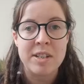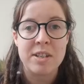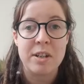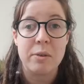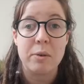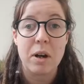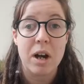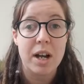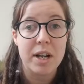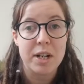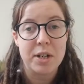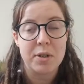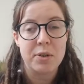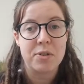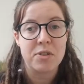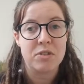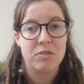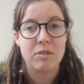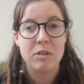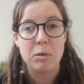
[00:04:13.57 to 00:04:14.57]
So I
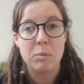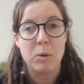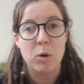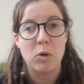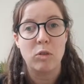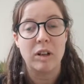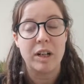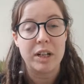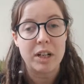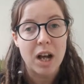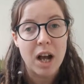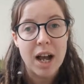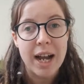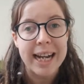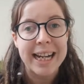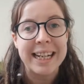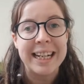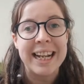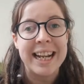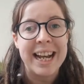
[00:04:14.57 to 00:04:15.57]
use Filmora
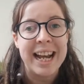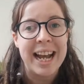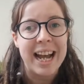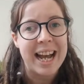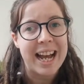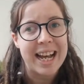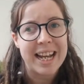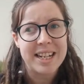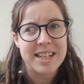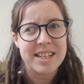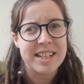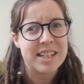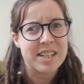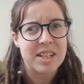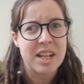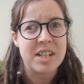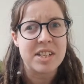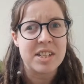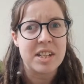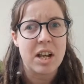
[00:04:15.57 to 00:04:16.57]
9, and it
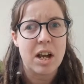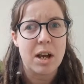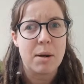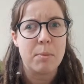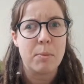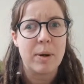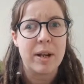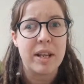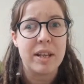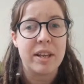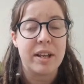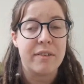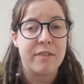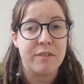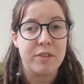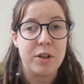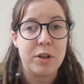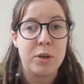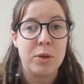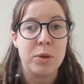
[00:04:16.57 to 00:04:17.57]
does come with a
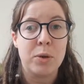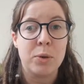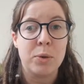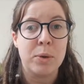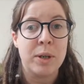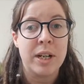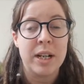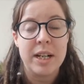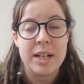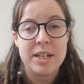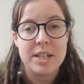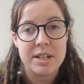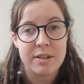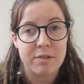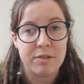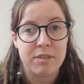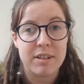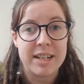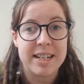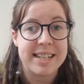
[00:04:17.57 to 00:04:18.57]
few
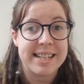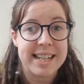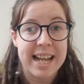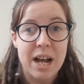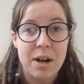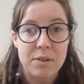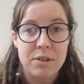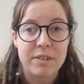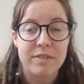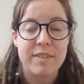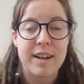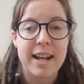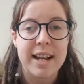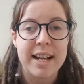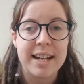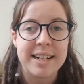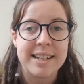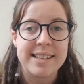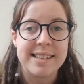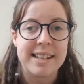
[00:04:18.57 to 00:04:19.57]
different sound
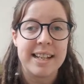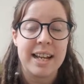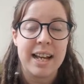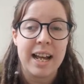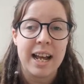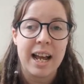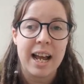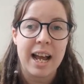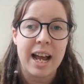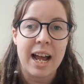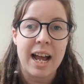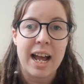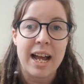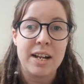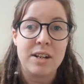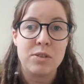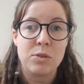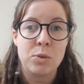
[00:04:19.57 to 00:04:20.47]
effects, and